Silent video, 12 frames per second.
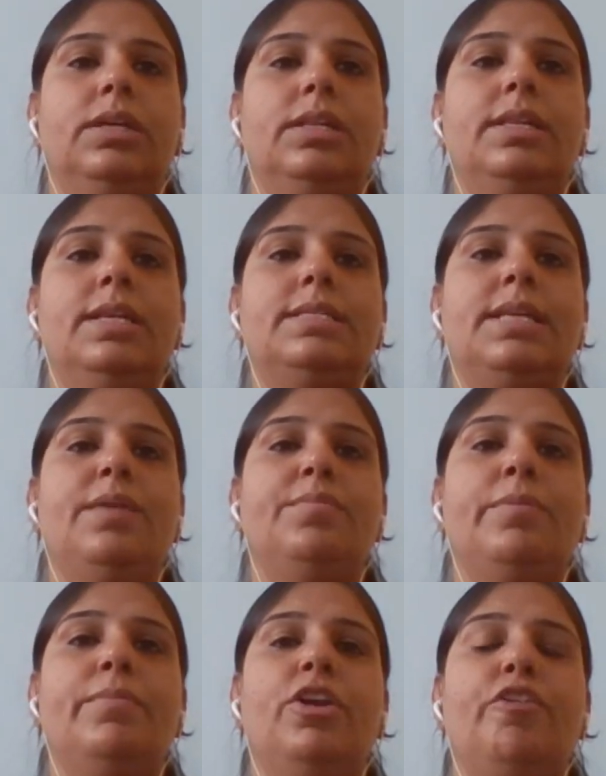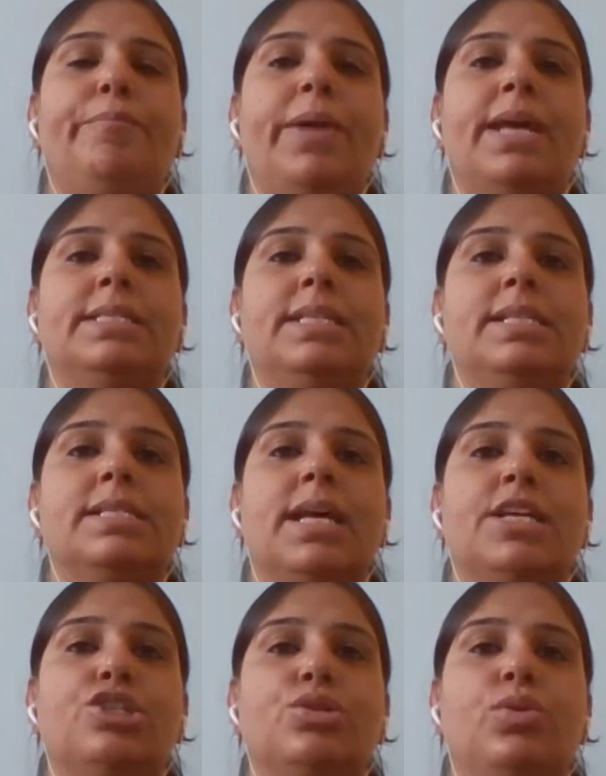The same number of pencils
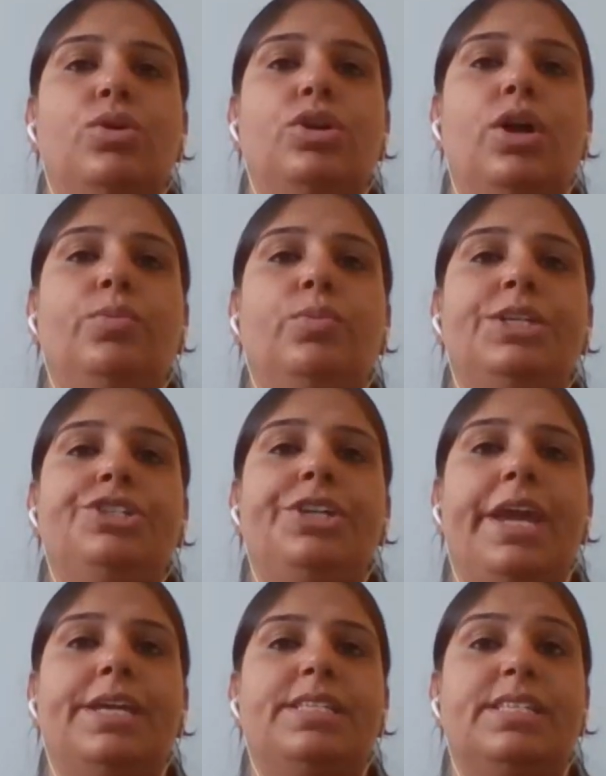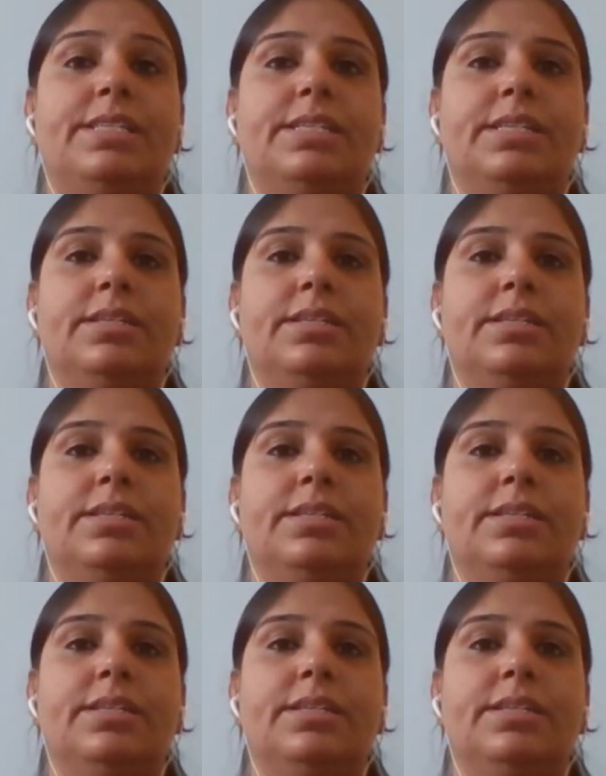are sold on which days?